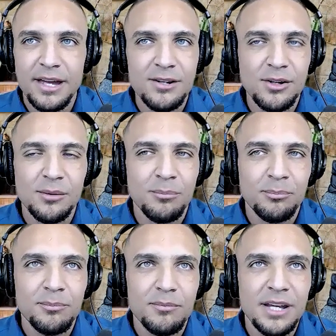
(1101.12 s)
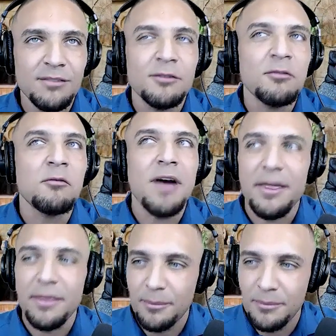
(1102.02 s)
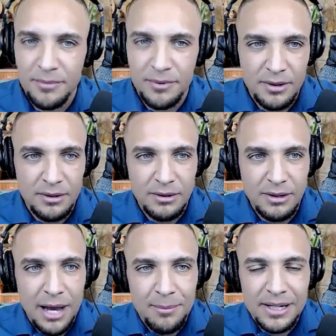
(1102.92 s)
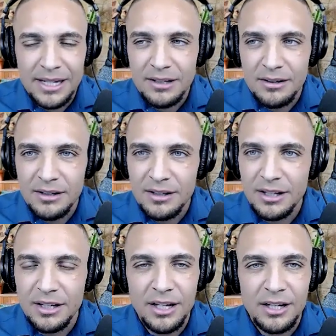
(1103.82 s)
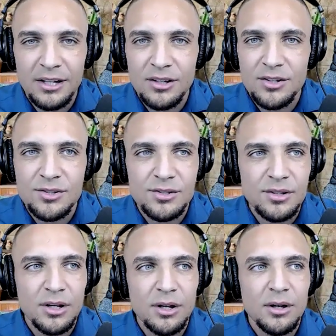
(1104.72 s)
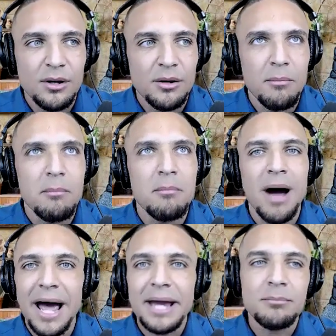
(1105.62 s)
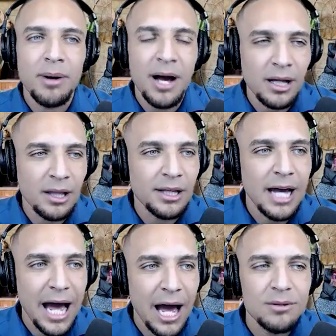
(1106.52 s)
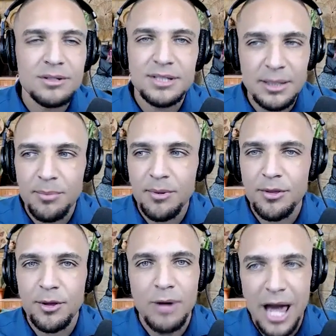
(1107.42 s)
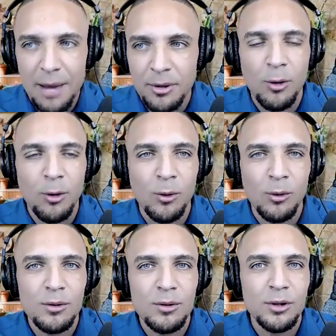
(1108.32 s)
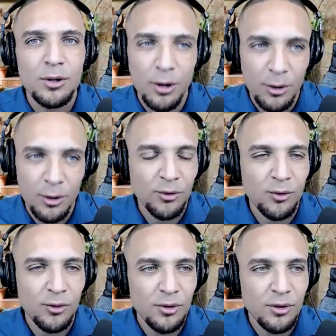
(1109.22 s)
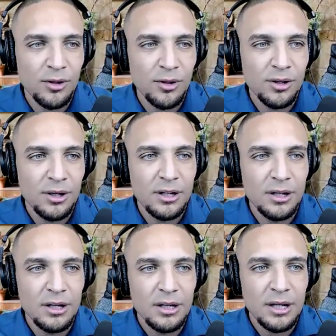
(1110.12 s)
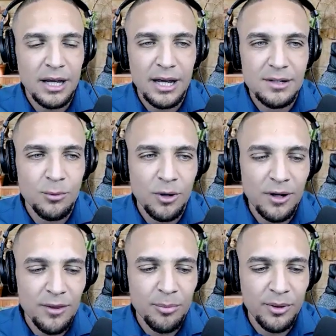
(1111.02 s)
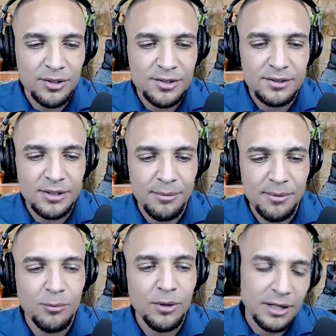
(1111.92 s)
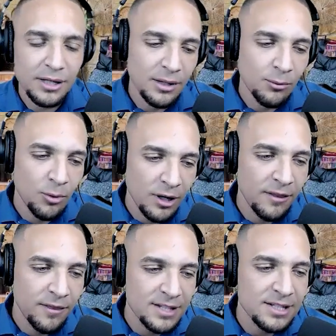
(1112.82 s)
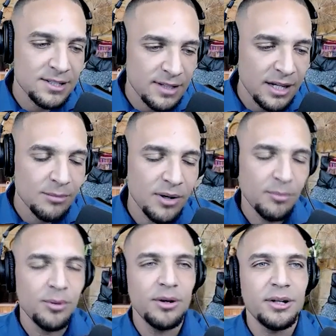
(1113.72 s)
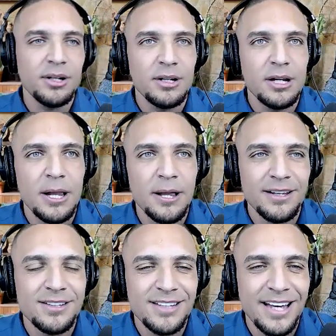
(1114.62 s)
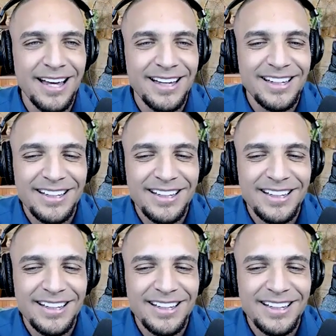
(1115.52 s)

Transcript: you can even fathom. I mean, it is mind-boggling how deep the rabbit hole goes. Mm-hmm. And one of the books, one of the things I say in my book is that